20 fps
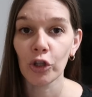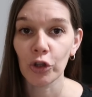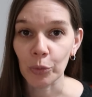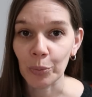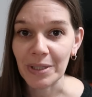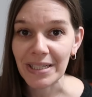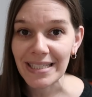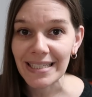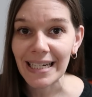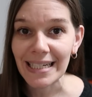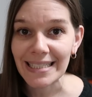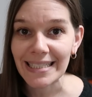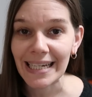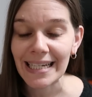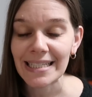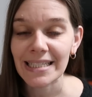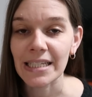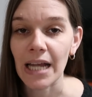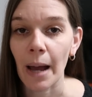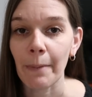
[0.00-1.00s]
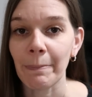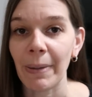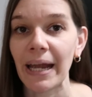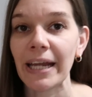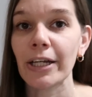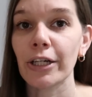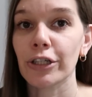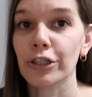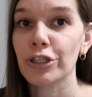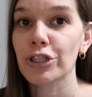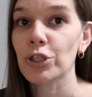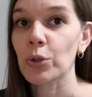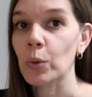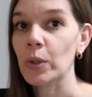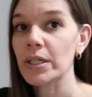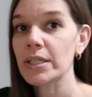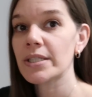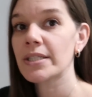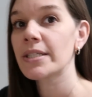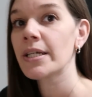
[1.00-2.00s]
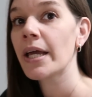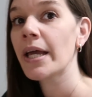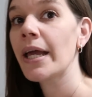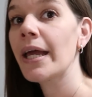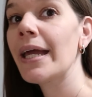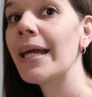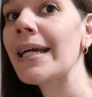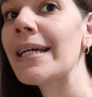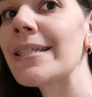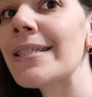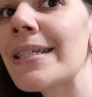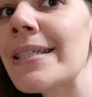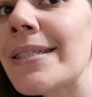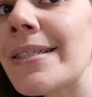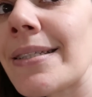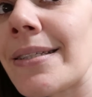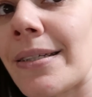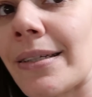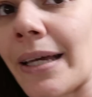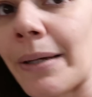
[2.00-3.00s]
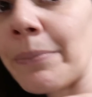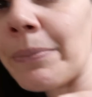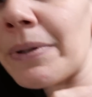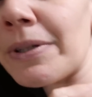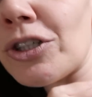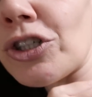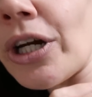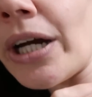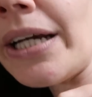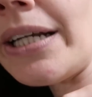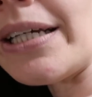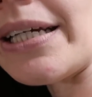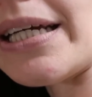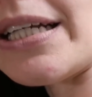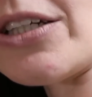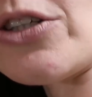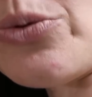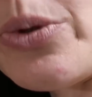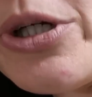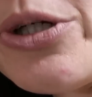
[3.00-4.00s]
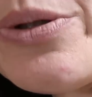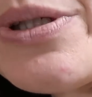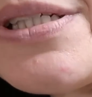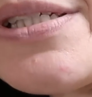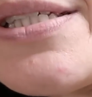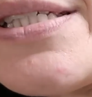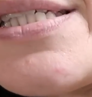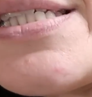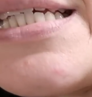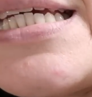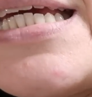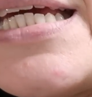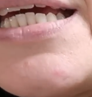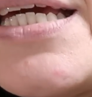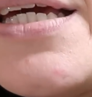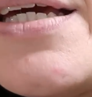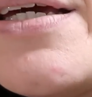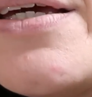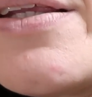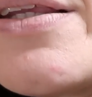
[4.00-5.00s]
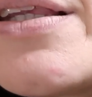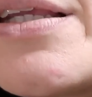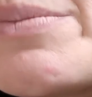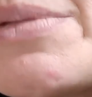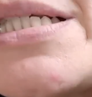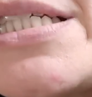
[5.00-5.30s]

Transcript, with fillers: The reason I say it's not biker shorts is it's, I'm trying to get it to where you could see the